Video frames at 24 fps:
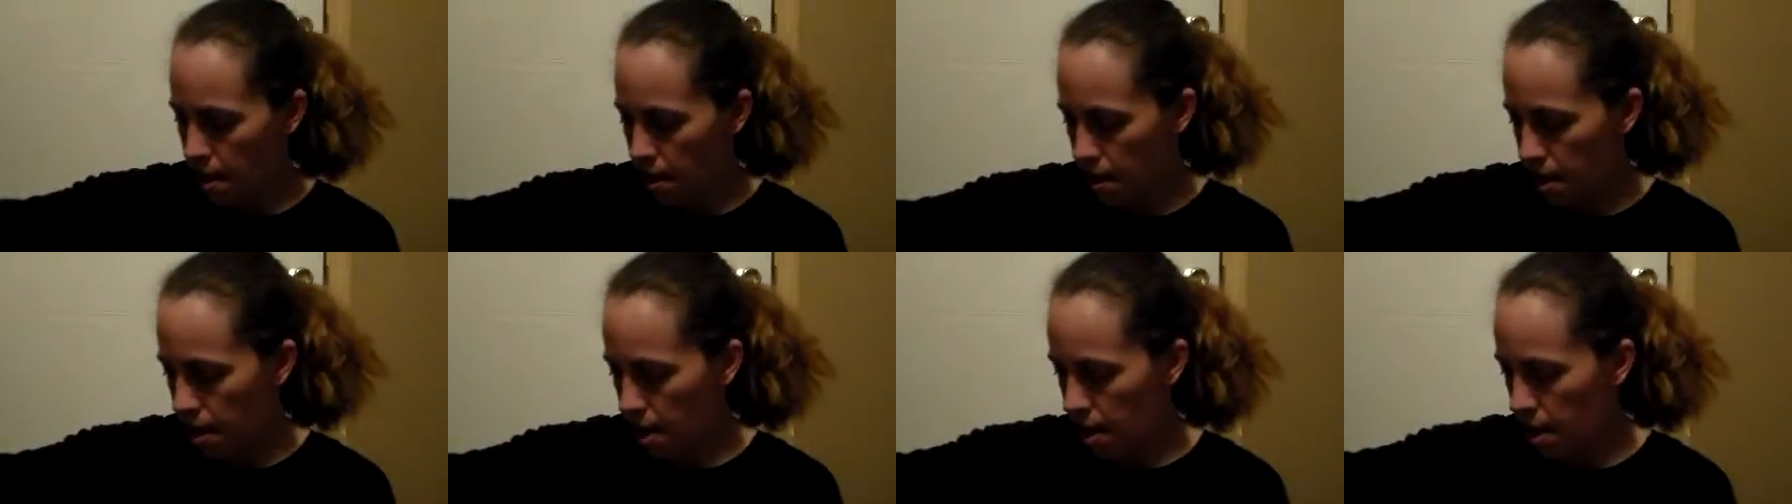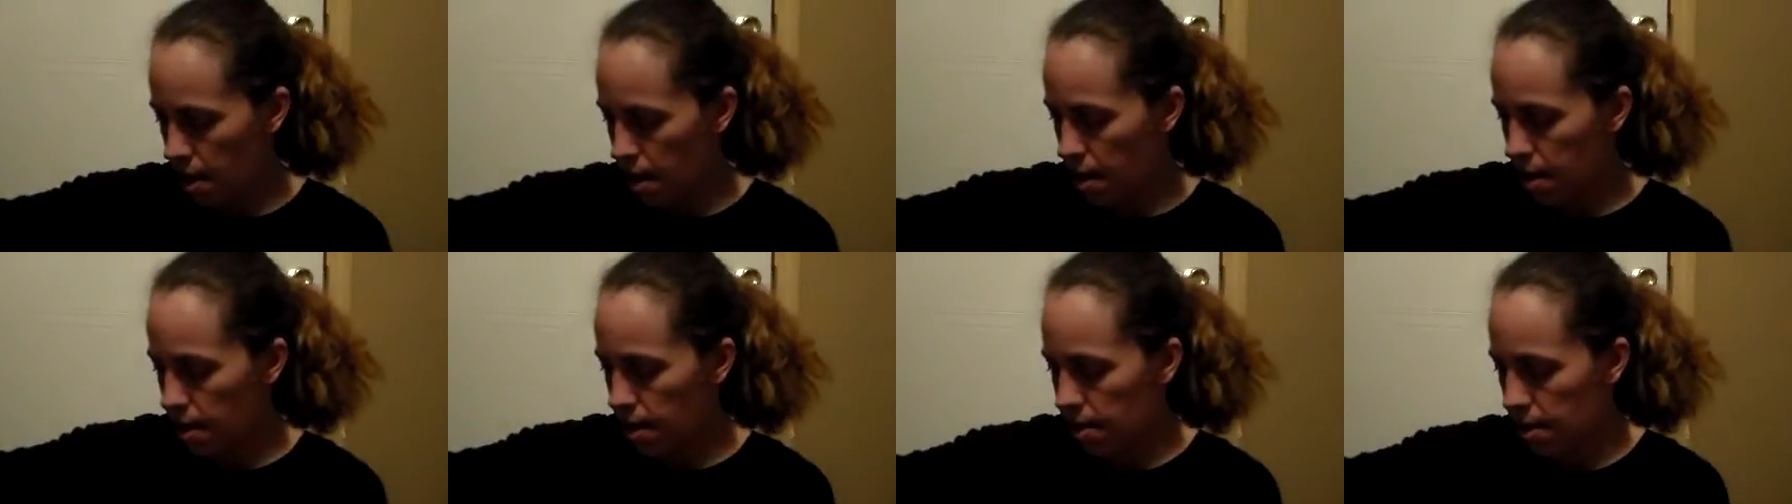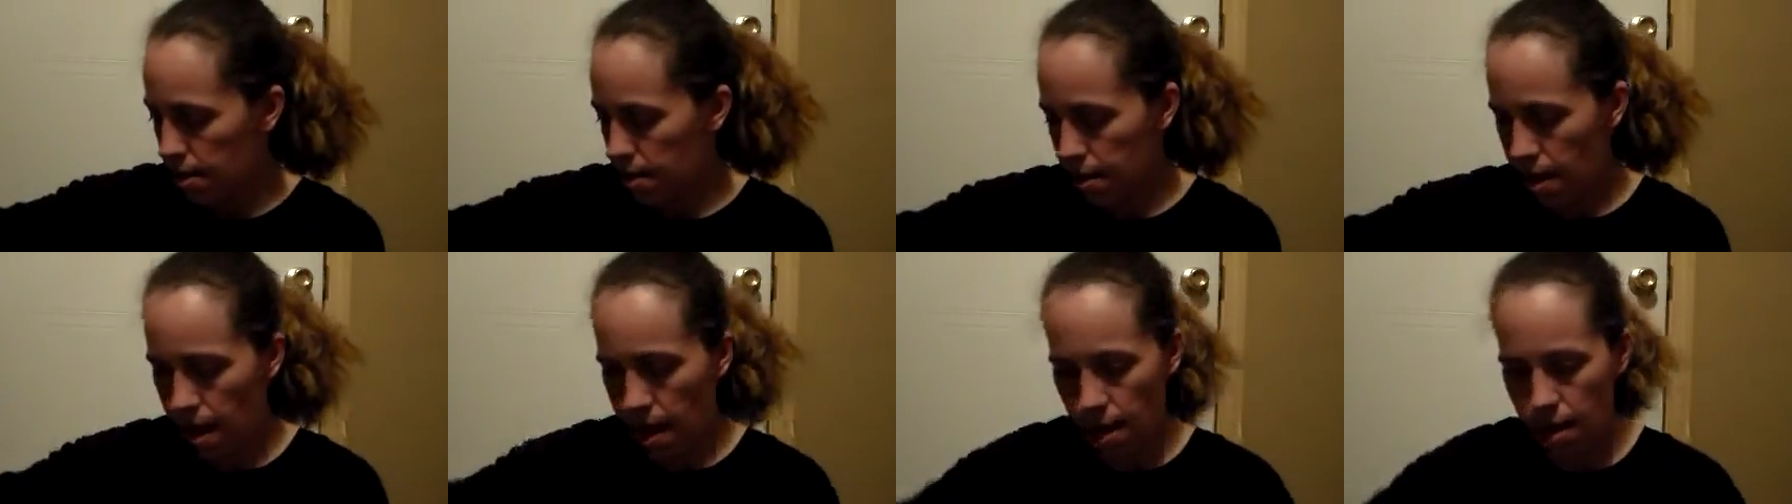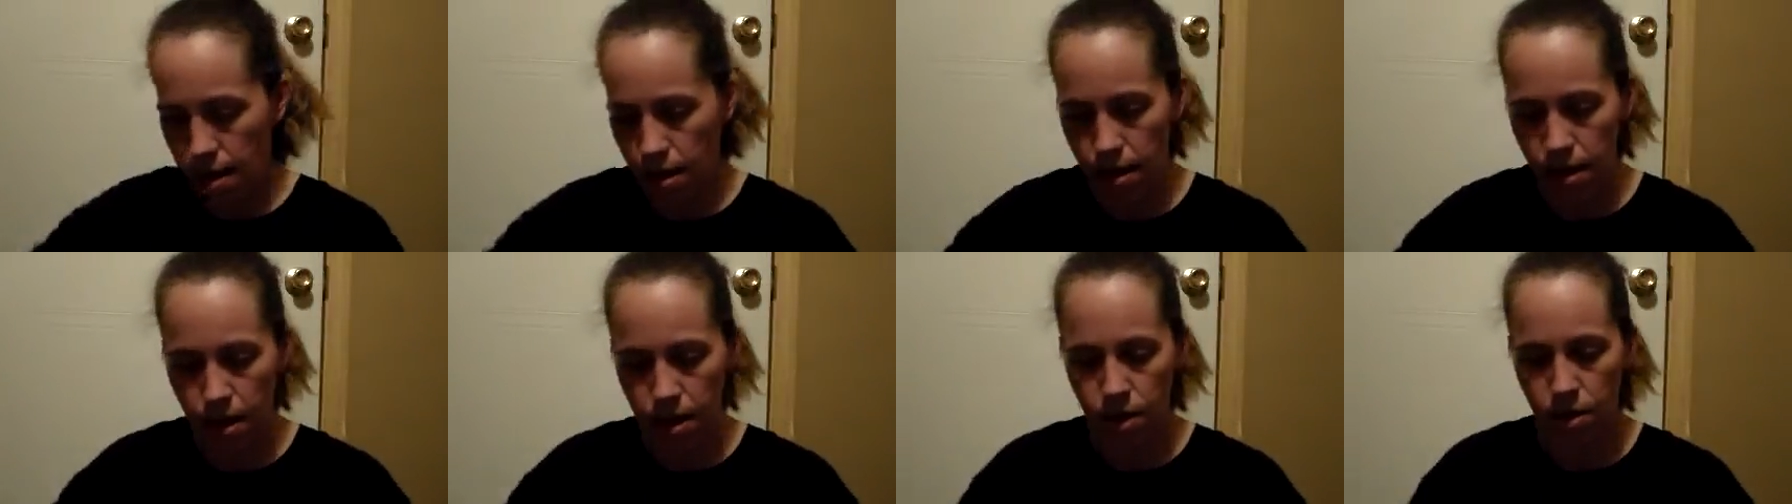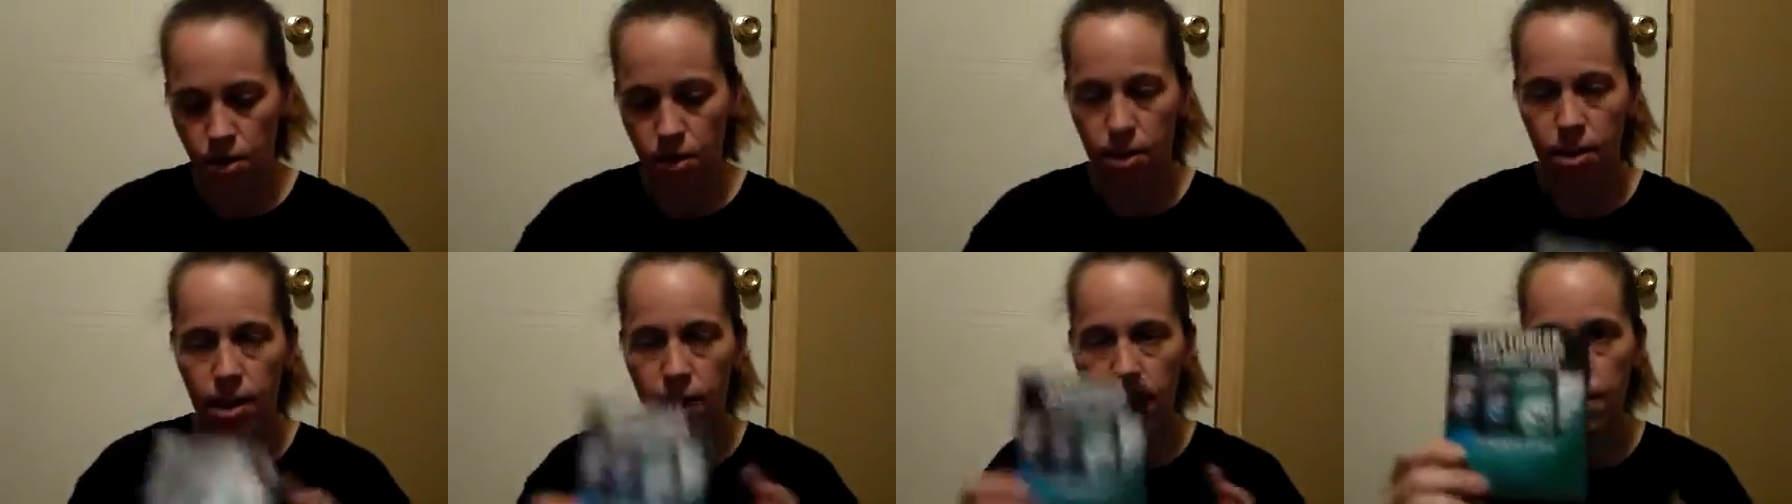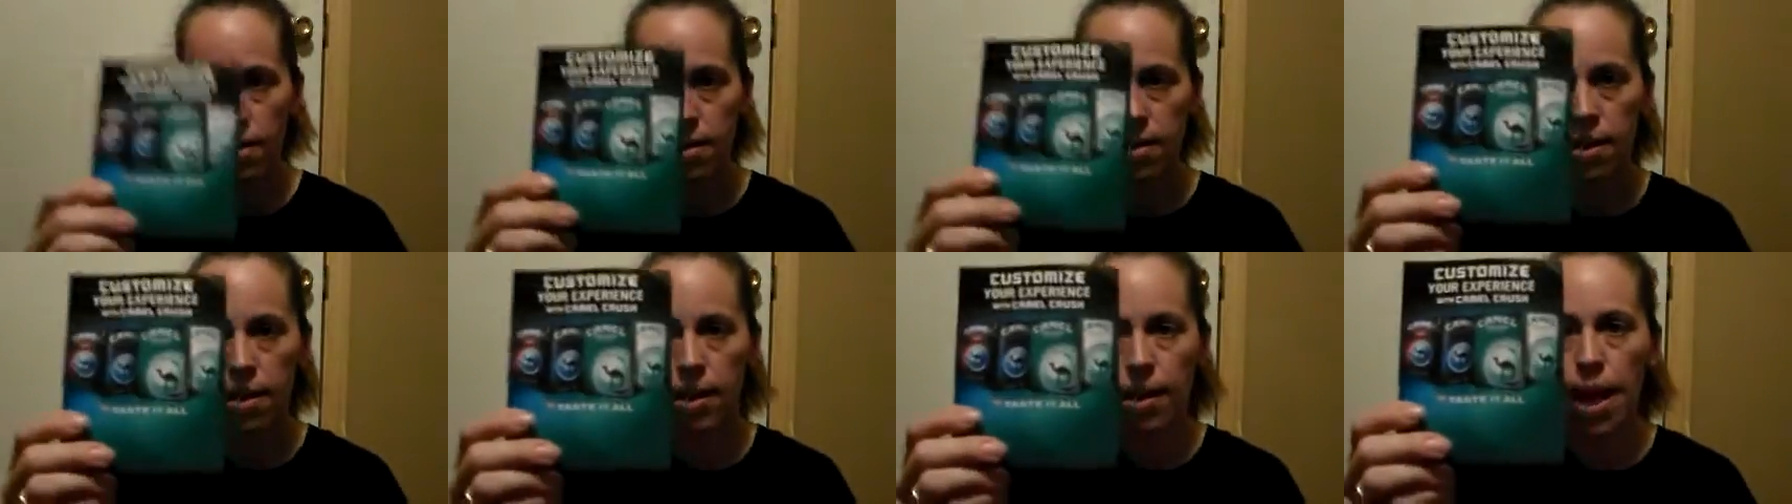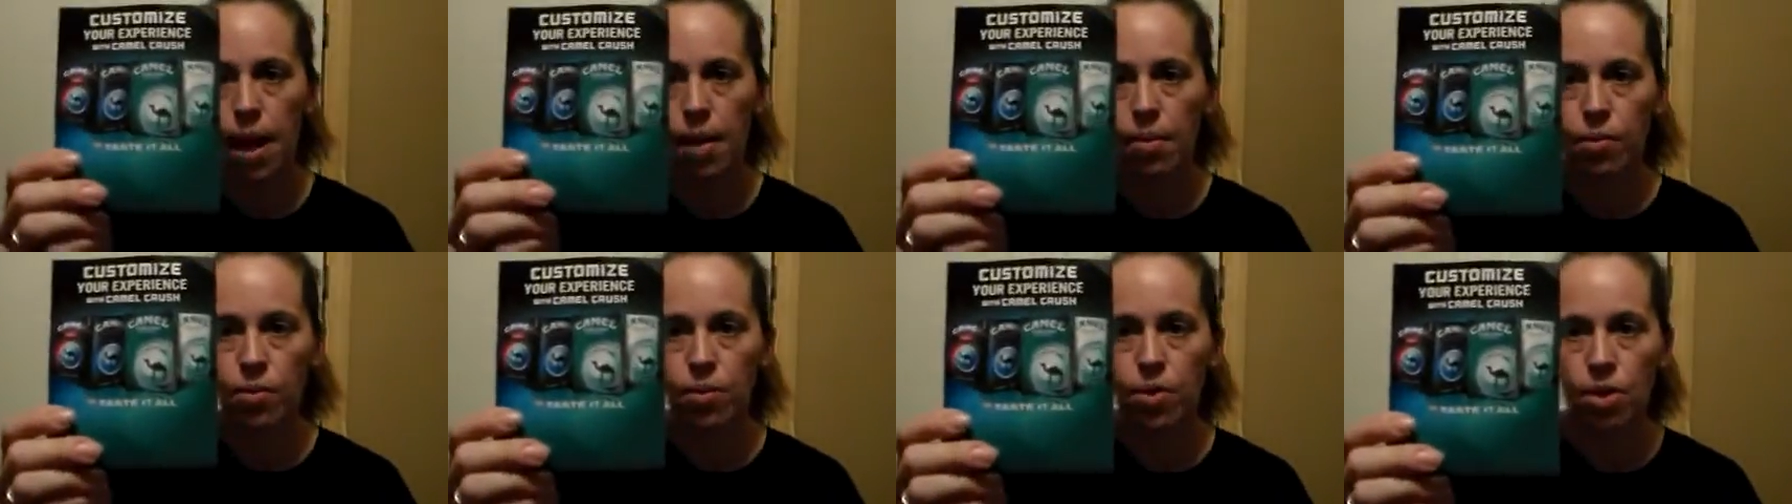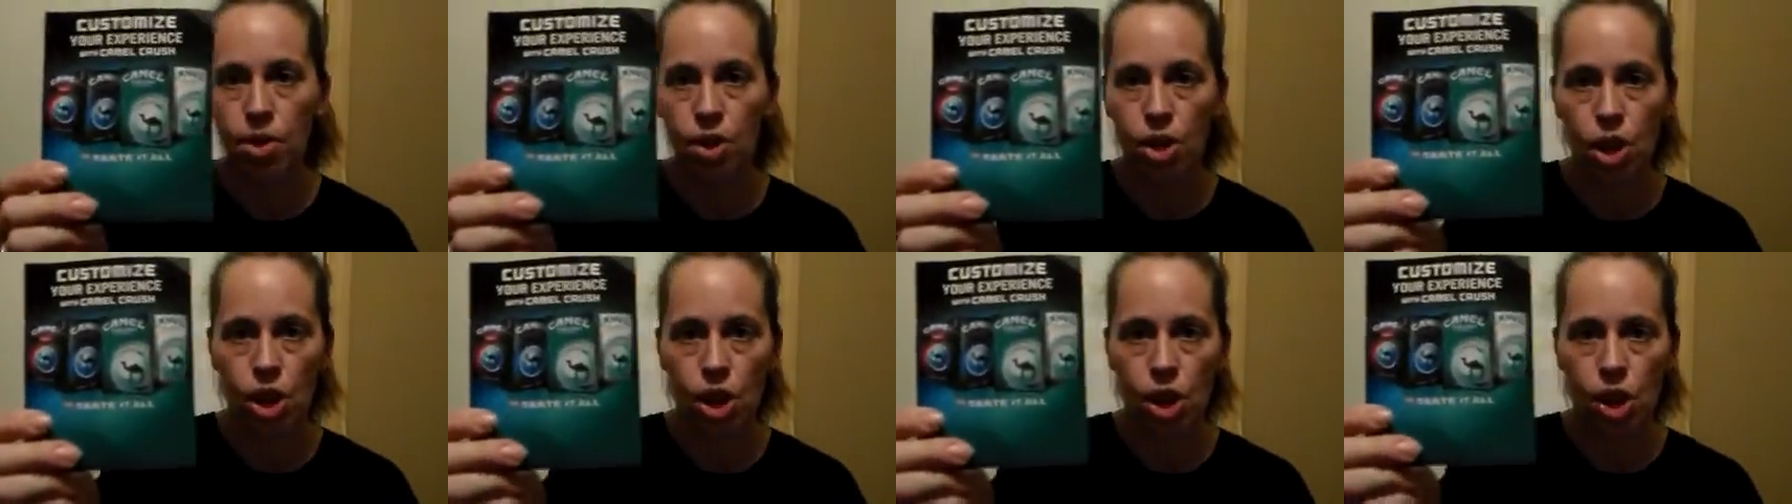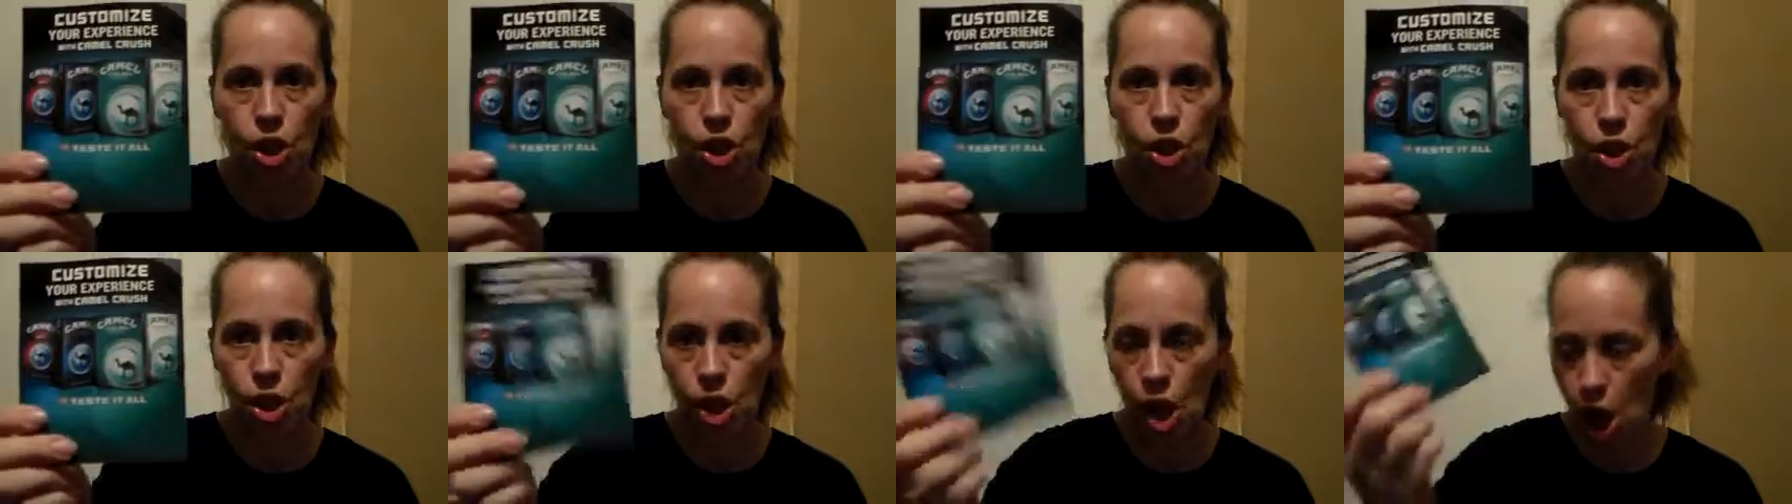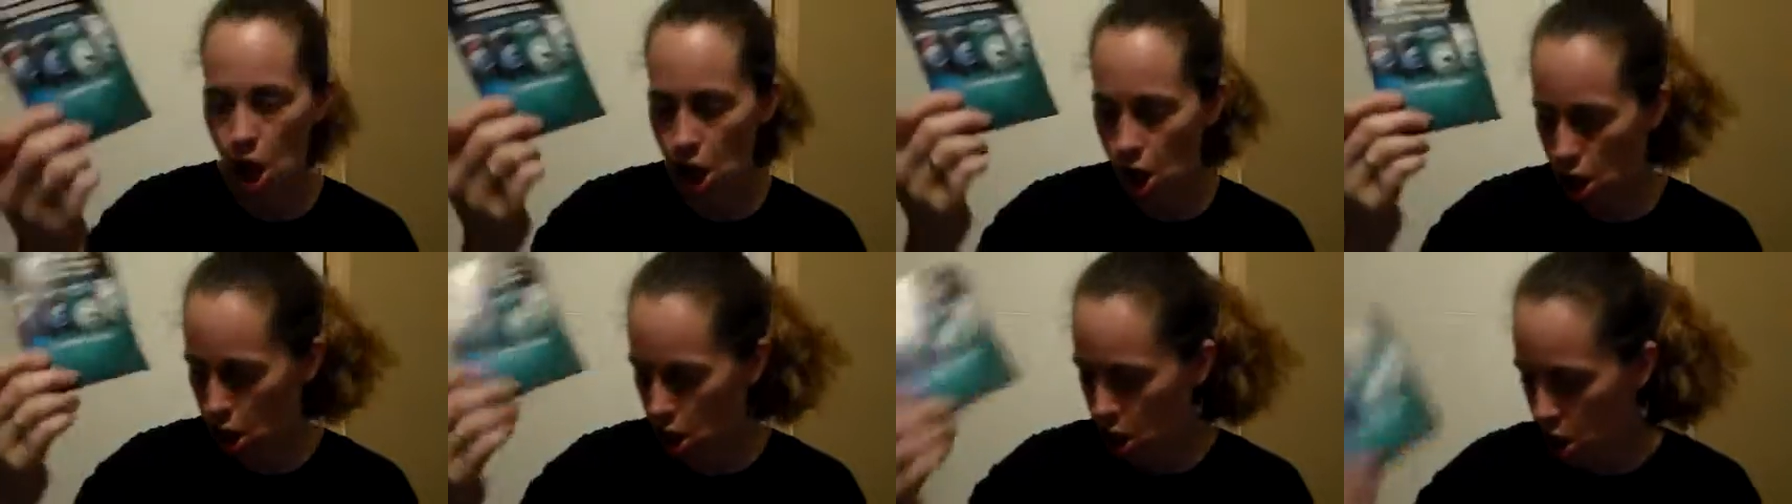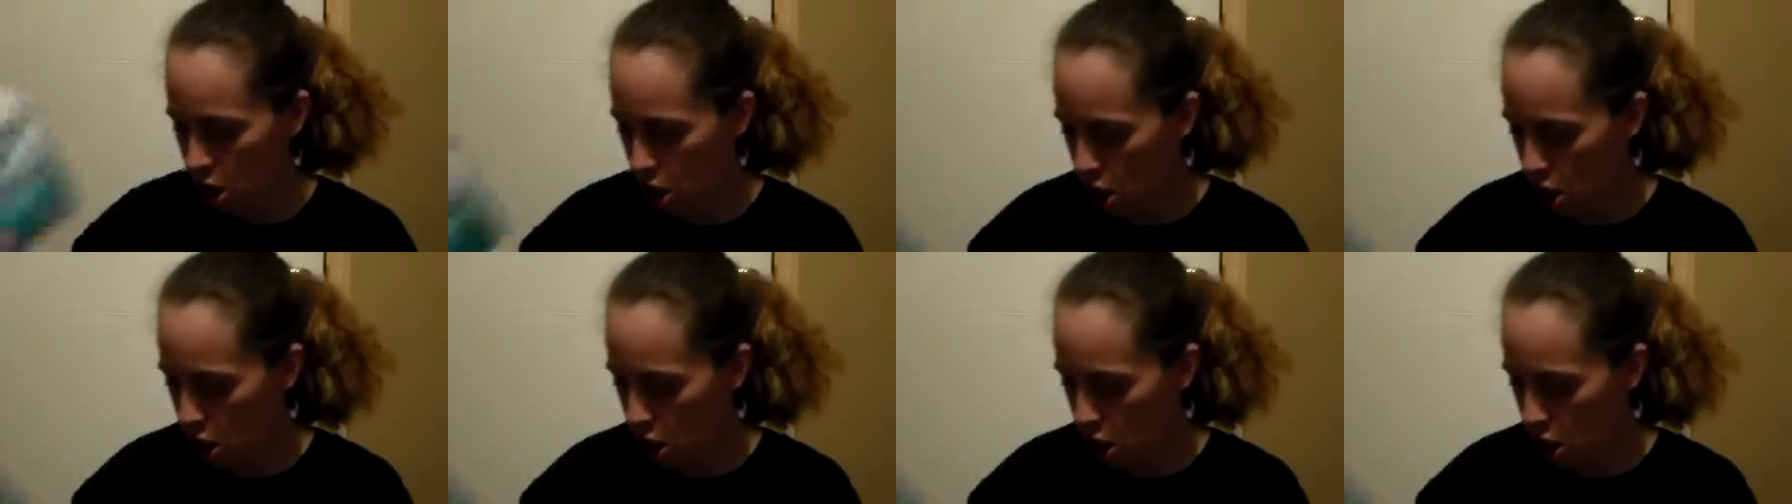And then inside it, it just has the camel Sniss.